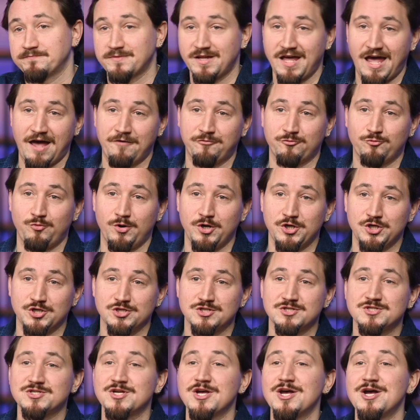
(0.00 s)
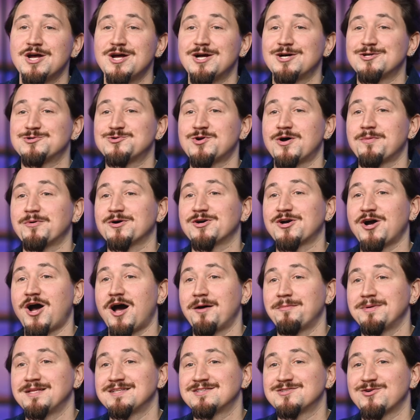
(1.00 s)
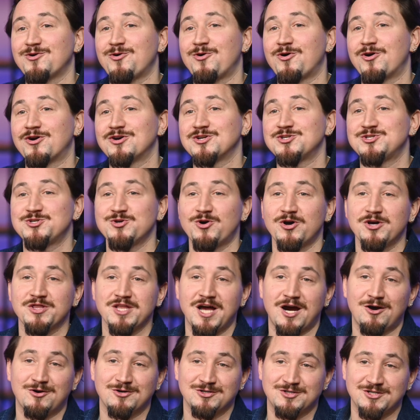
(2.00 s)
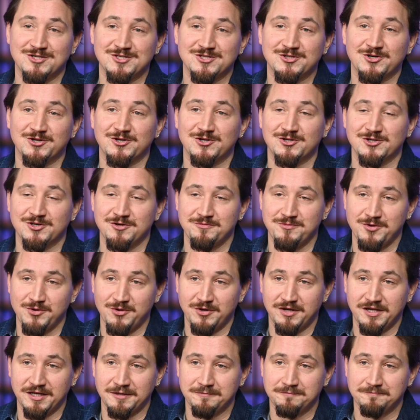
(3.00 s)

Have questions? Drop a comment or join our Discord community.